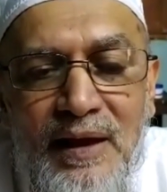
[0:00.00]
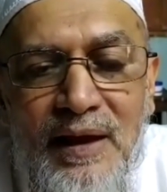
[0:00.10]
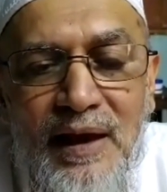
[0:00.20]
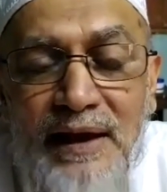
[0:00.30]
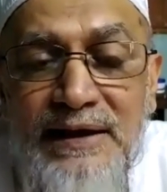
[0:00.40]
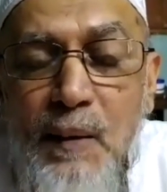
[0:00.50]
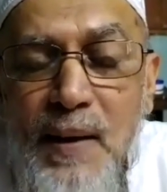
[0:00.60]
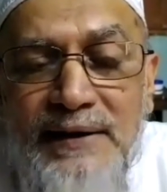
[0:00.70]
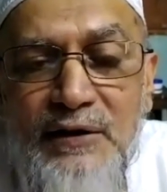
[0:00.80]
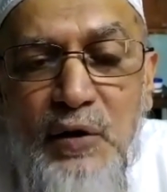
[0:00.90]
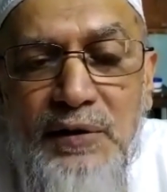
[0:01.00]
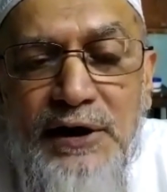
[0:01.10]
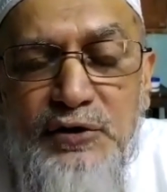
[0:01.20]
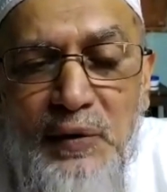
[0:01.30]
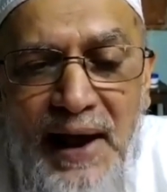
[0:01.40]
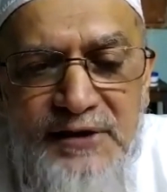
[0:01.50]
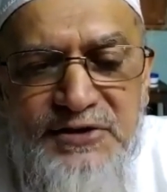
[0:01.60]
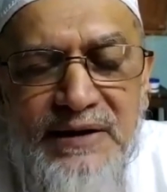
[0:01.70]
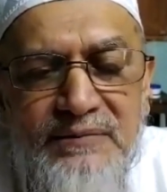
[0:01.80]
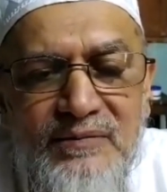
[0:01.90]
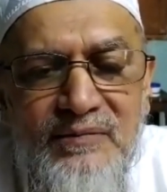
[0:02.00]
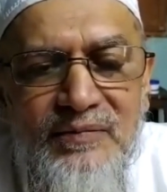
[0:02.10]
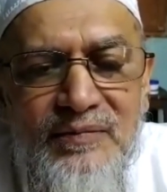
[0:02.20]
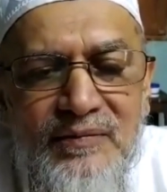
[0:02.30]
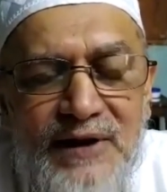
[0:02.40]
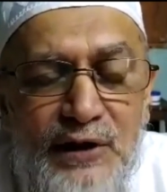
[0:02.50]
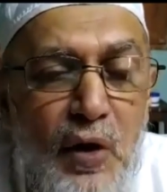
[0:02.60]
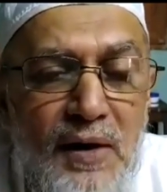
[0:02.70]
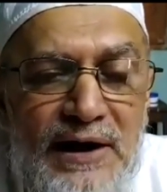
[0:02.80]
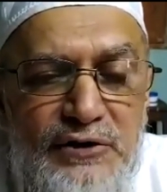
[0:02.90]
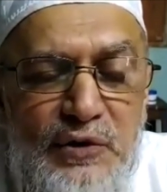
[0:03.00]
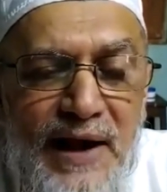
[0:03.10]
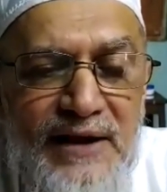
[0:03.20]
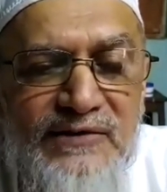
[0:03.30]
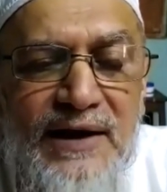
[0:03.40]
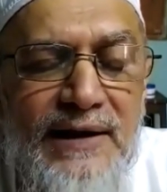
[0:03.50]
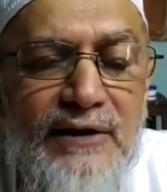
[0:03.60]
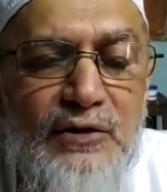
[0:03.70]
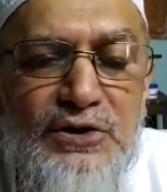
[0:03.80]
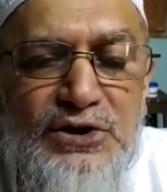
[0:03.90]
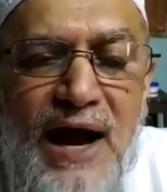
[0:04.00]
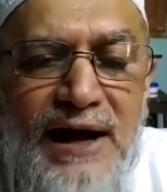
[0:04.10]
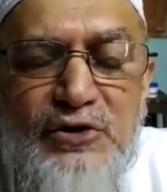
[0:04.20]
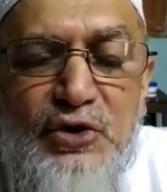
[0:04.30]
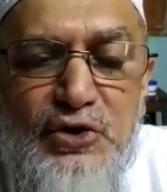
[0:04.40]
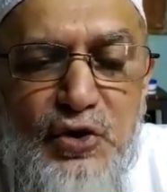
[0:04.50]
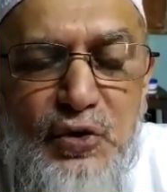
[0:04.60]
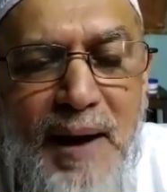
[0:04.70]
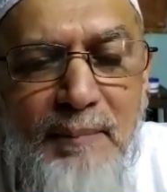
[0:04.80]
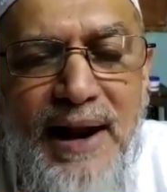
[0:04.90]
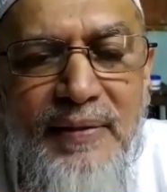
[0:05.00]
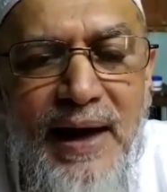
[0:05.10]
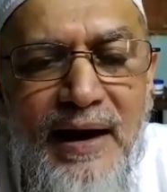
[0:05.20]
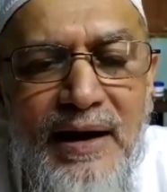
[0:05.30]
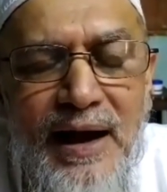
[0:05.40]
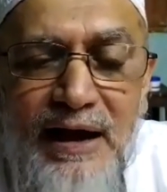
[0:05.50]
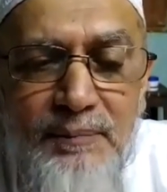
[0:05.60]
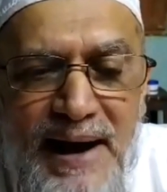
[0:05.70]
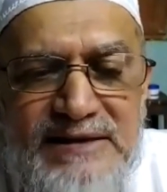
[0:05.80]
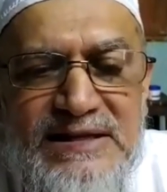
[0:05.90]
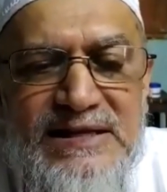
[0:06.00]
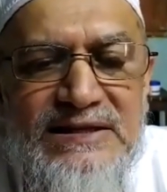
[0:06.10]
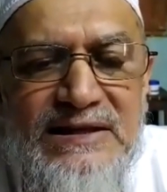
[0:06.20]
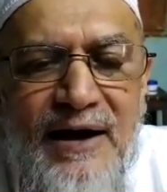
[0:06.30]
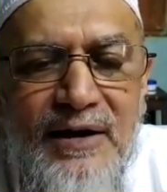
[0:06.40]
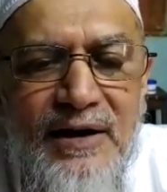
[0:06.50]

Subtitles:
and giving the congratulation. The congratulation and good tidings to you, my brother and my sister.